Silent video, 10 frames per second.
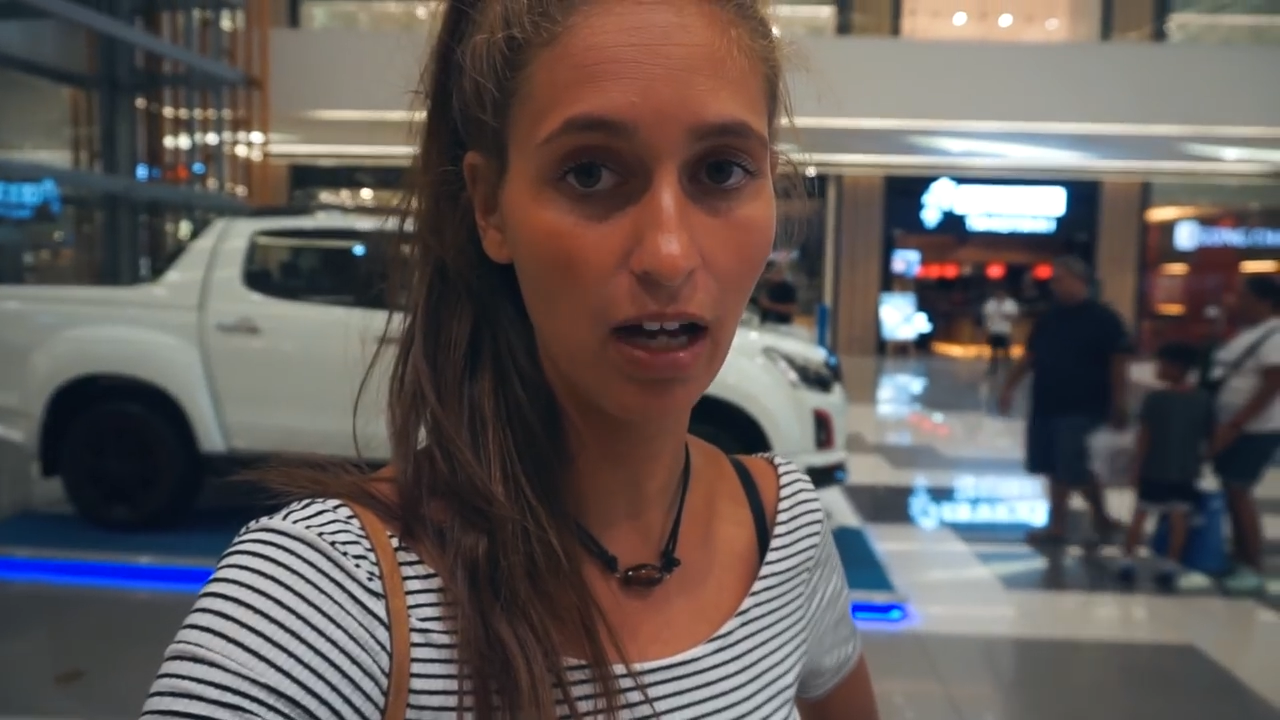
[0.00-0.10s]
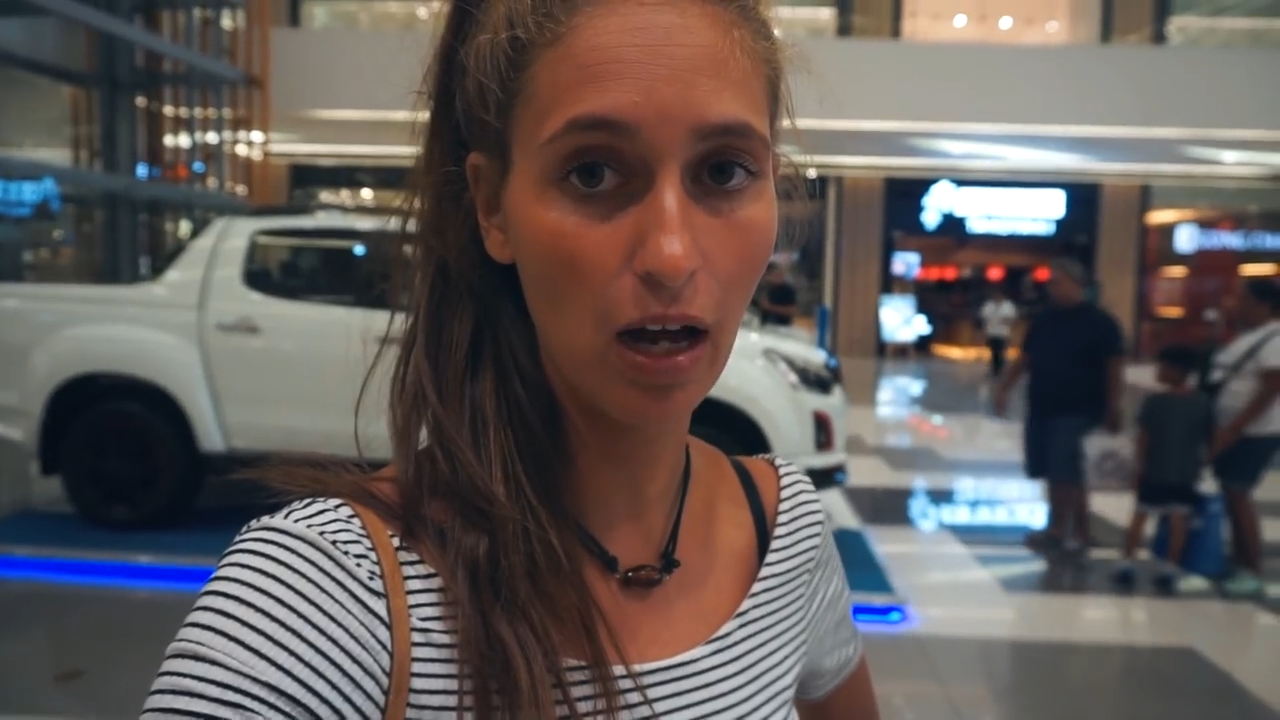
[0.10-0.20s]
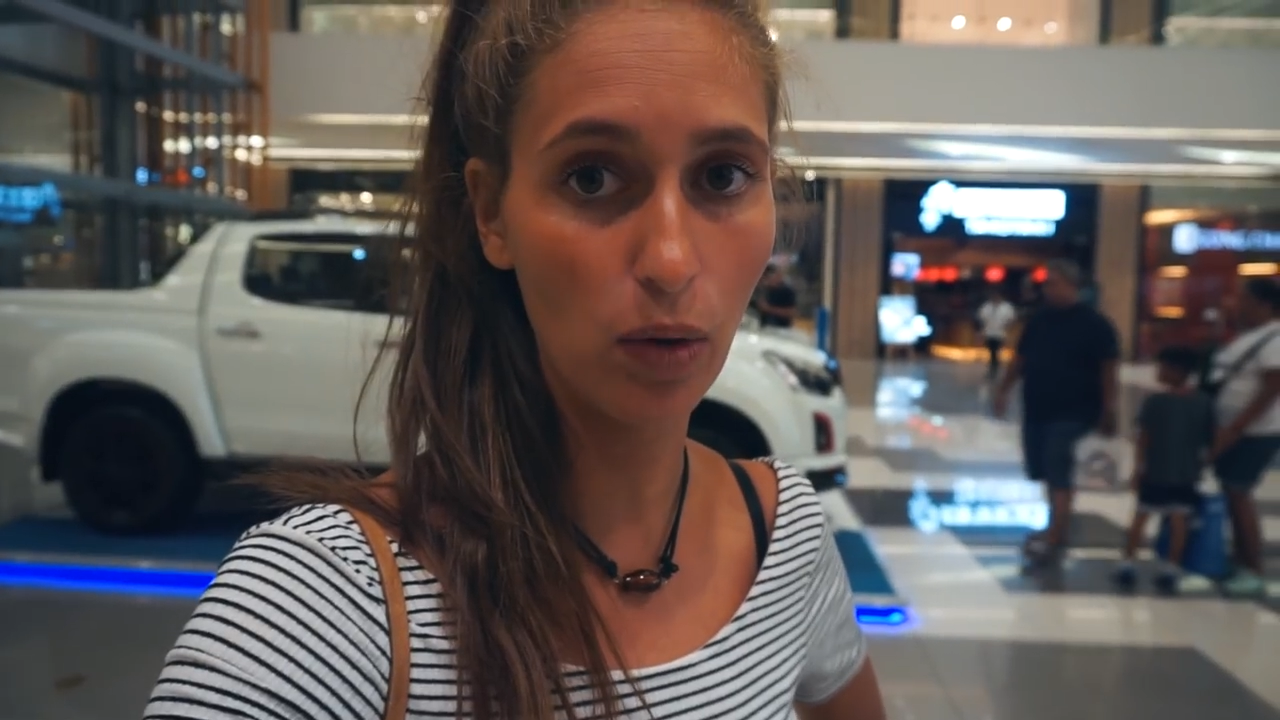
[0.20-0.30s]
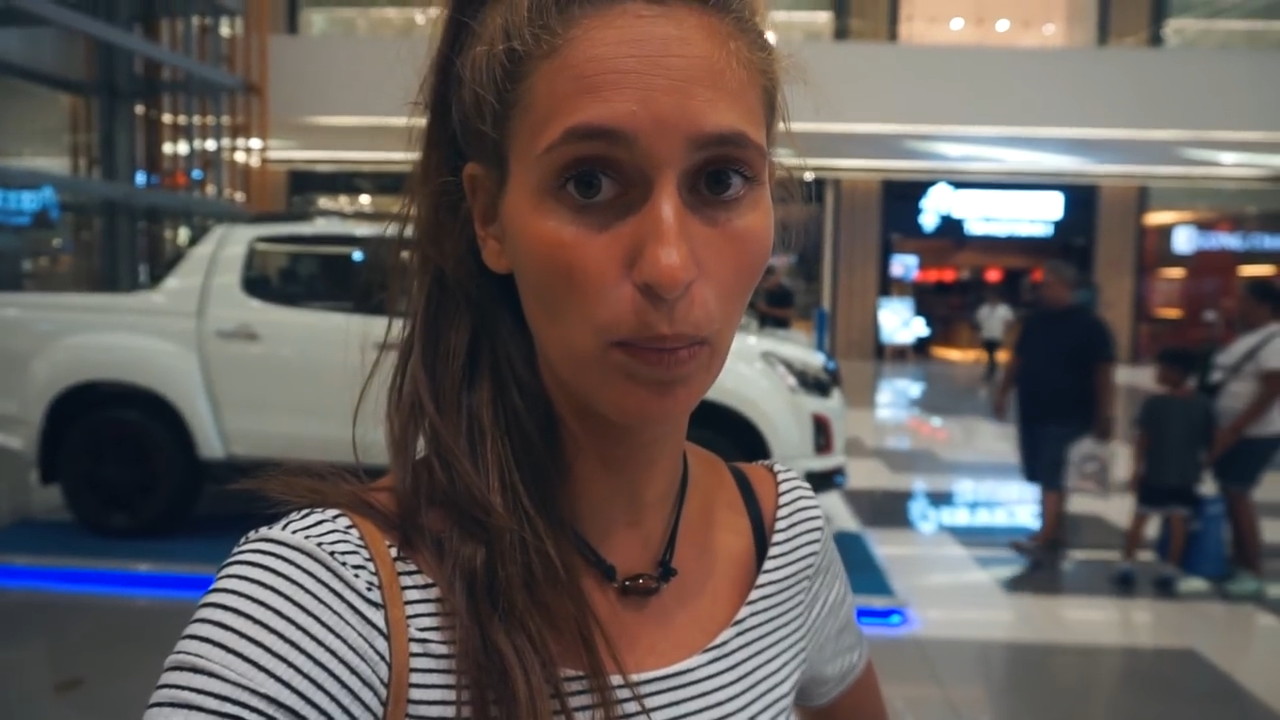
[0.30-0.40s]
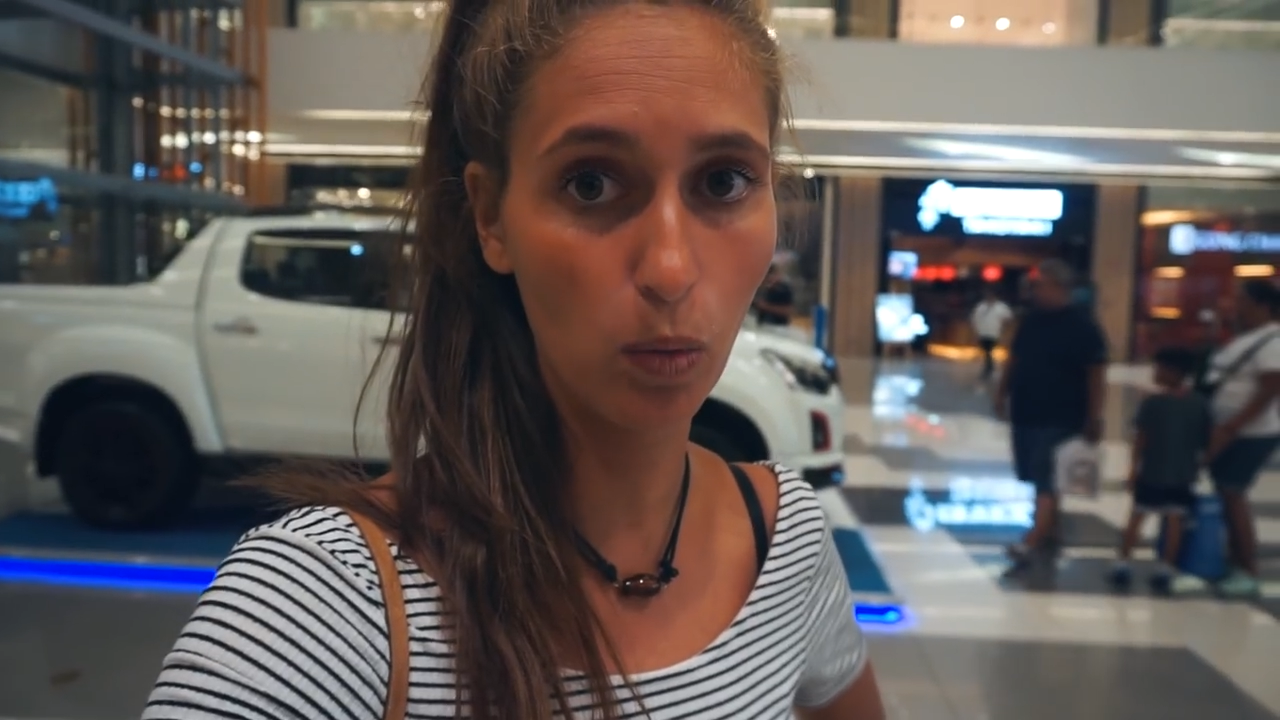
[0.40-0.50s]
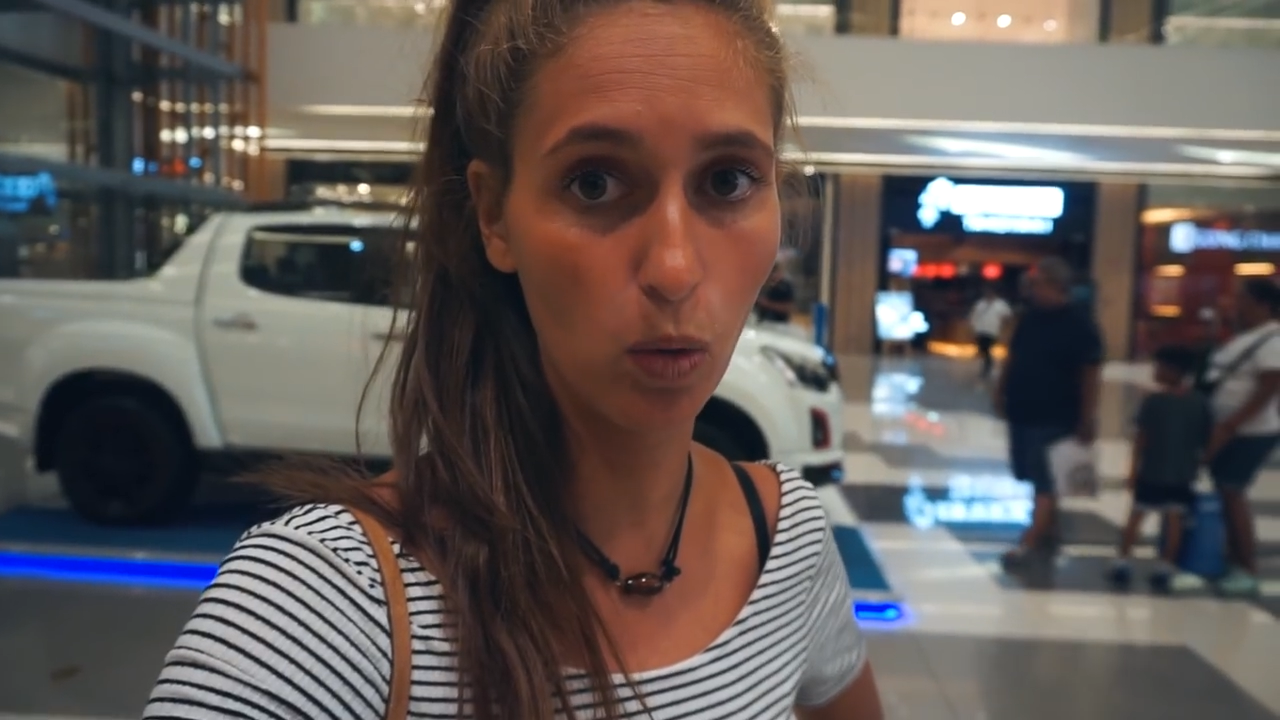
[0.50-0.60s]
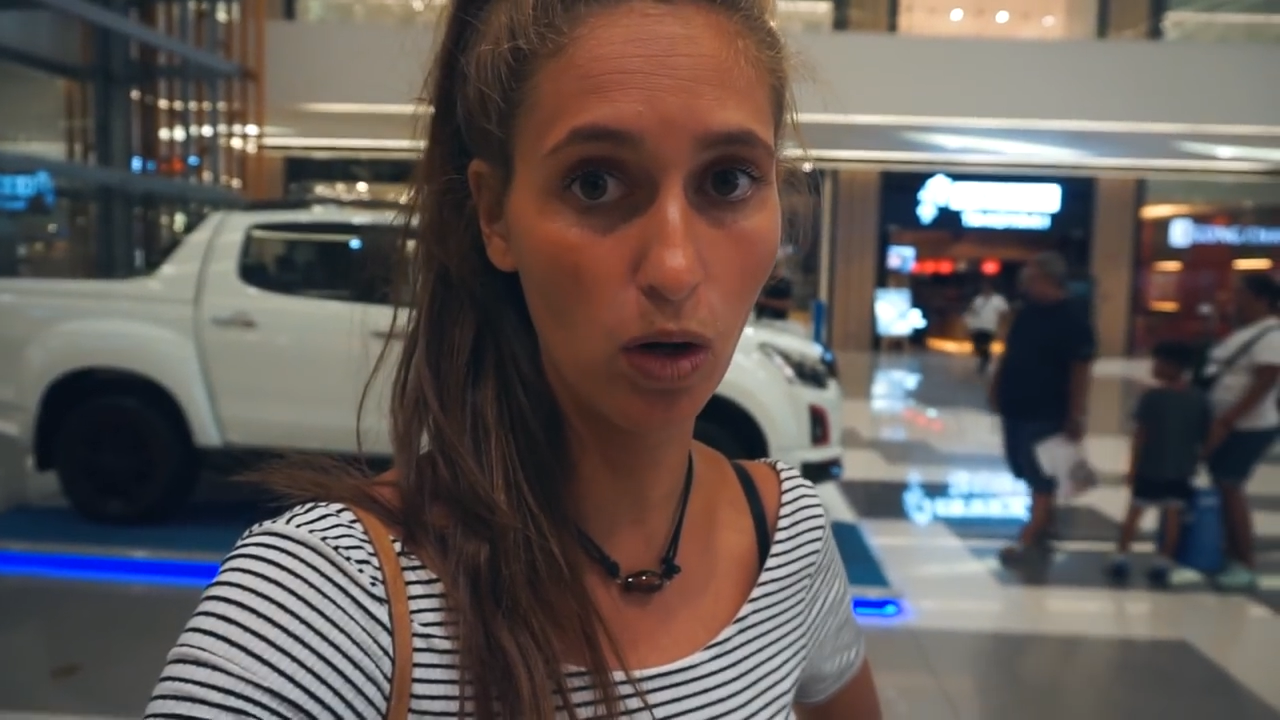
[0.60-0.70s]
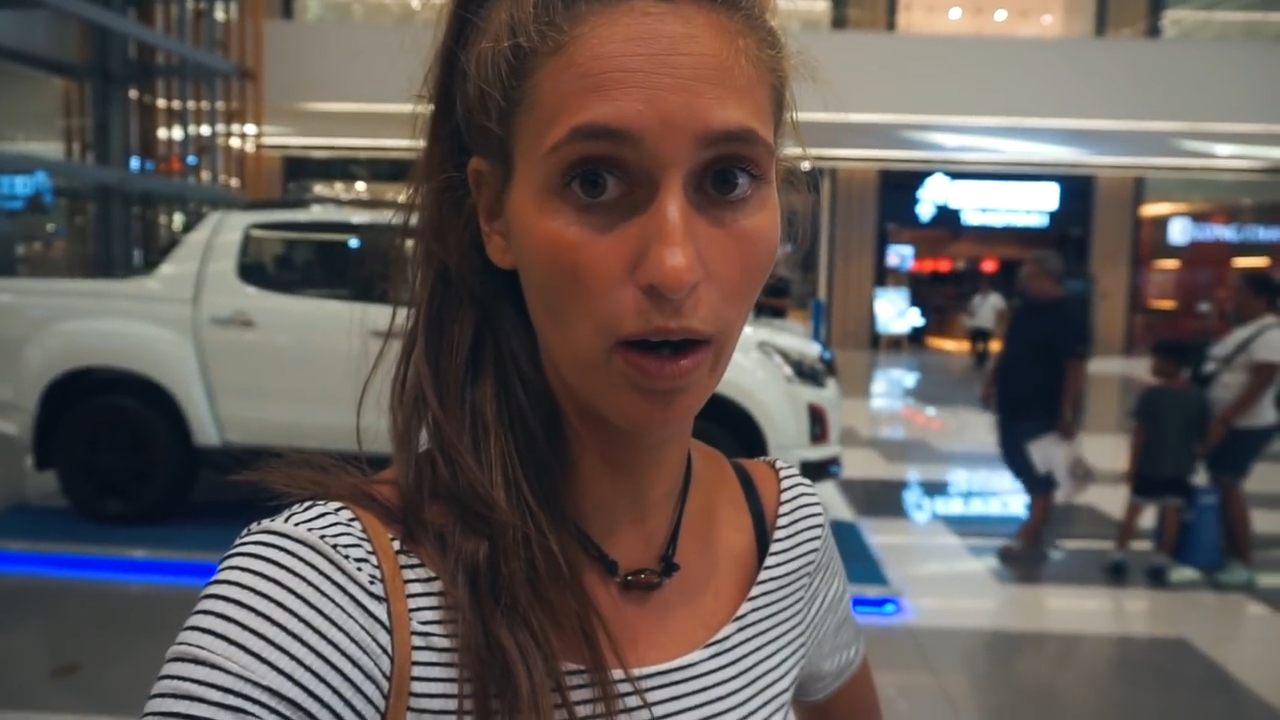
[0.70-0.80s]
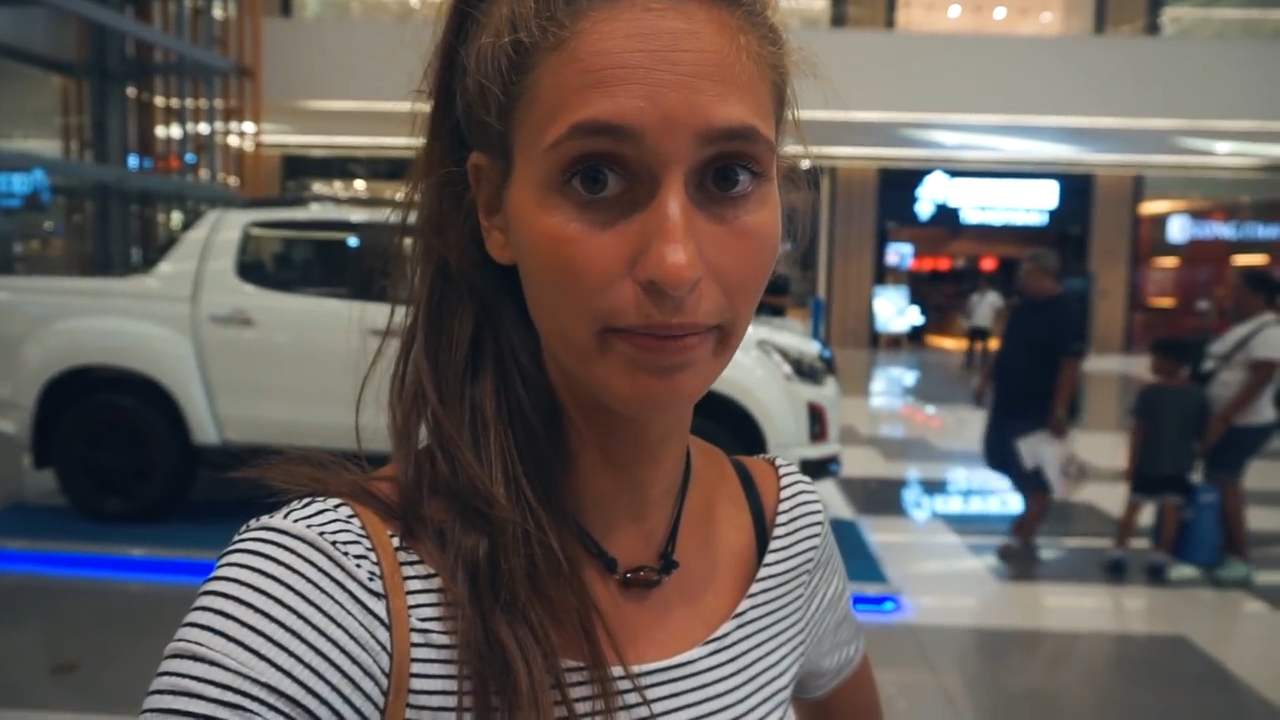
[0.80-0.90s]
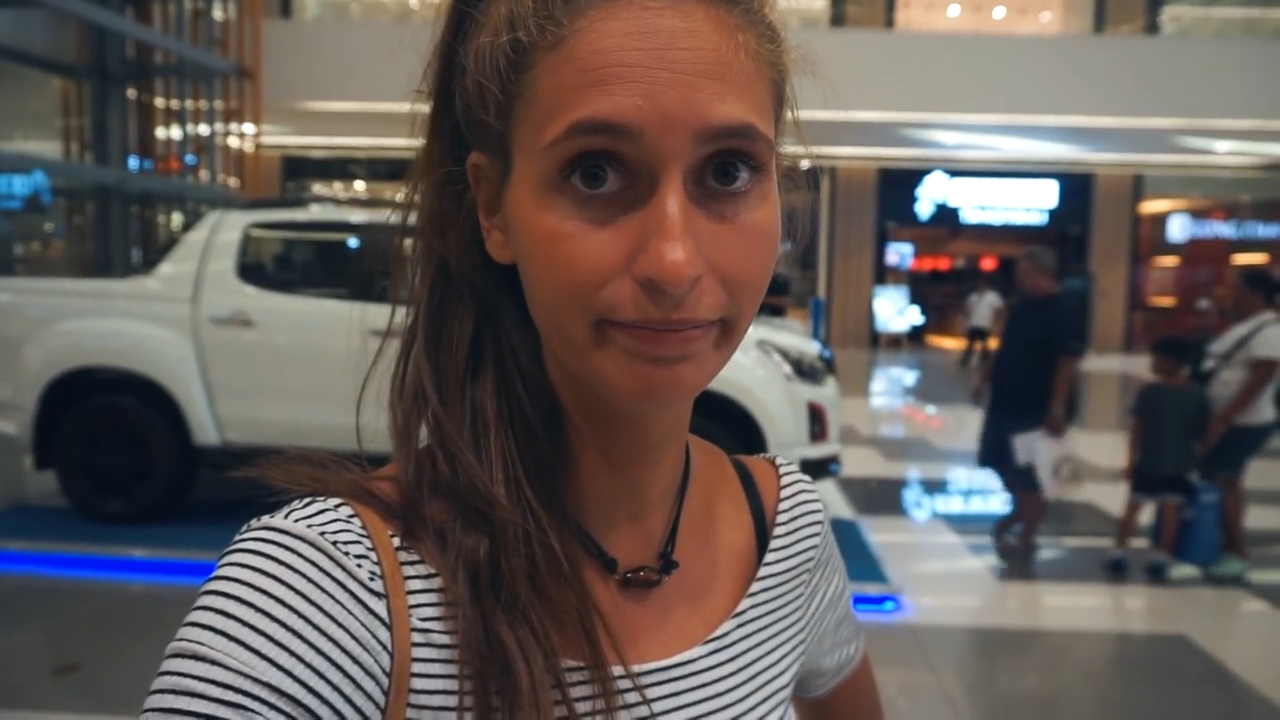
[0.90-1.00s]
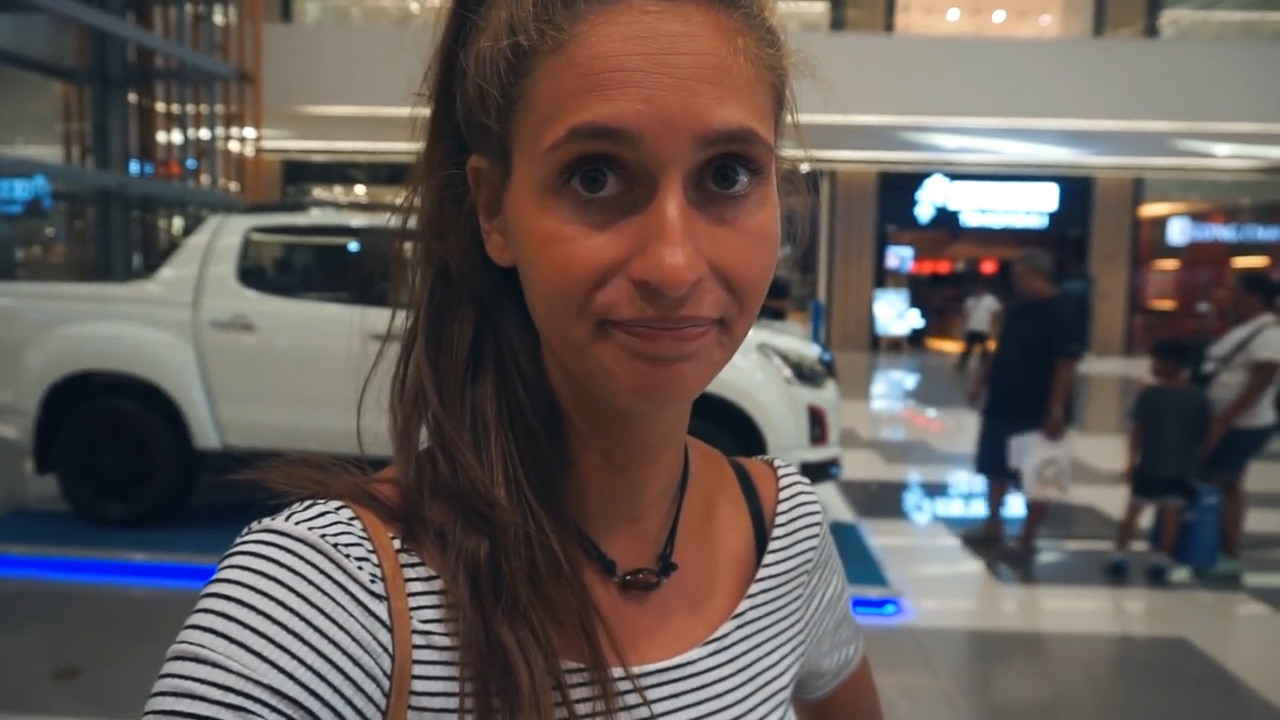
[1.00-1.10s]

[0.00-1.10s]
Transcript: I want more.